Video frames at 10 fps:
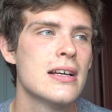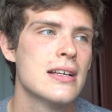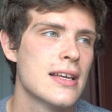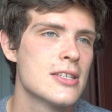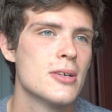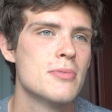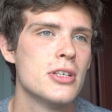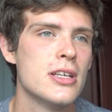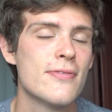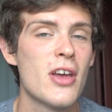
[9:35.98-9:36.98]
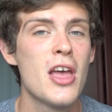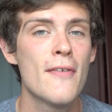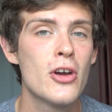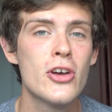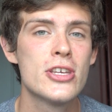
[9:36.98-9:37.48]
let's hope she is,
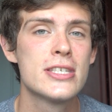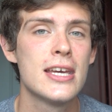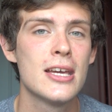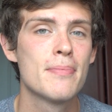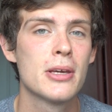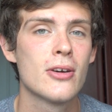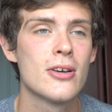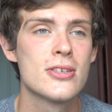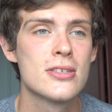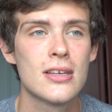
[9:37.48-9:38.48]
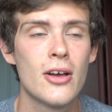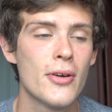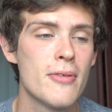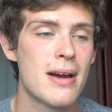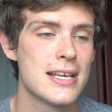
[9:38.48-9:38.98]
for her sake, because
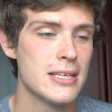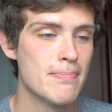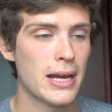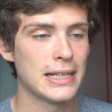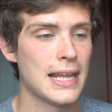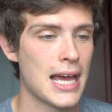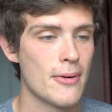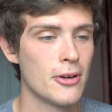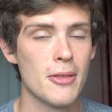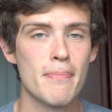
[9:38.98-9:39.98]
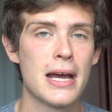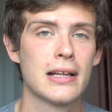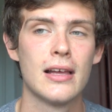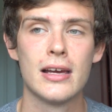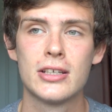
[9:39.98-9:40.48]
although it might seem bad now and all the
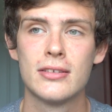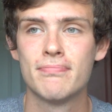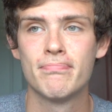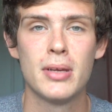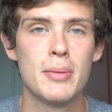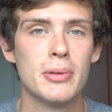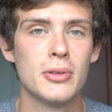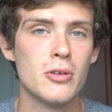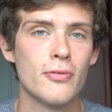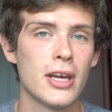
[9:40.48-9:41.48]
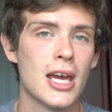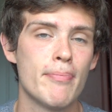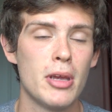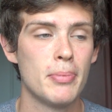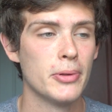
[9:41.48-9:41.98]
backlash, people do forget,
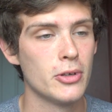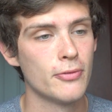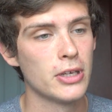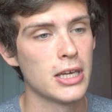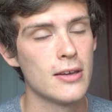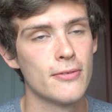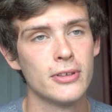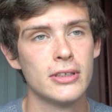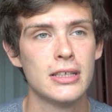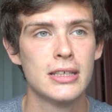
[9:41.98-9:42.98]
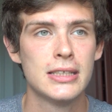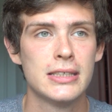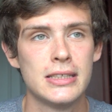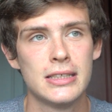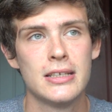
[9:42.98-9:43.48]
people do forgive, and
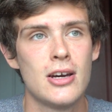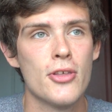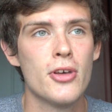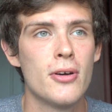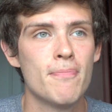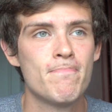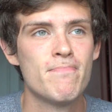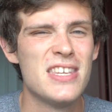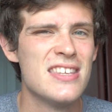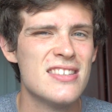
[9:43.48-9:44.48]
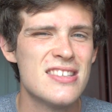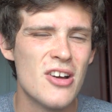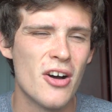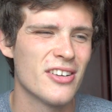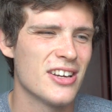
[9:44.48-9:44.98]
although you
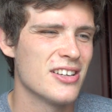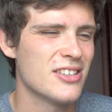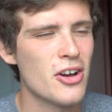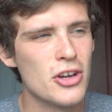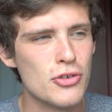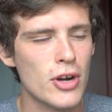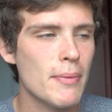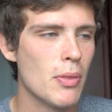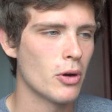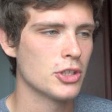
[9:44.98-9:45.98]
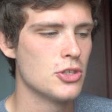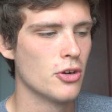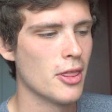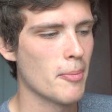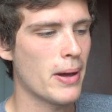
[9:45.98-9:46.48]
don't agree with what she's done
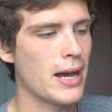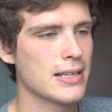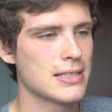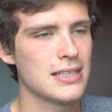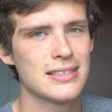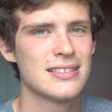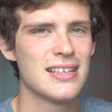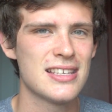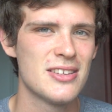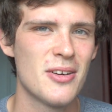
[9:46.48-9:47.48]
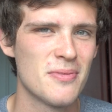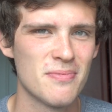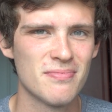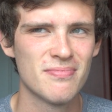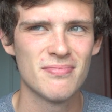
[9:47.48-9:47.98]
in the past, it's not
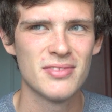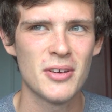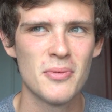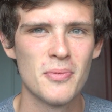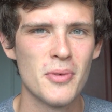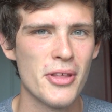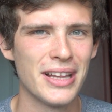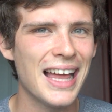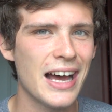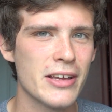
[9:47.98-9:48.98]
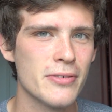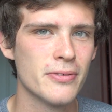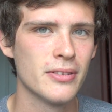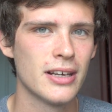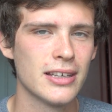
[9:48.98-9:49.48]
worth her
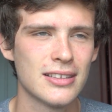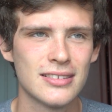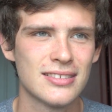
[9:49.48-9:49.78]
life. Like,